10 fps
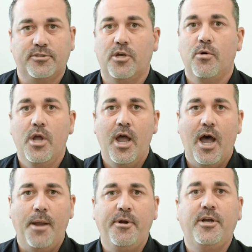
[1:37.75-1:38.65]
So
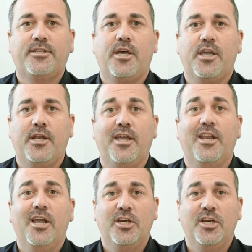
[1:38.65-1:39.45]
I'm here to tell you that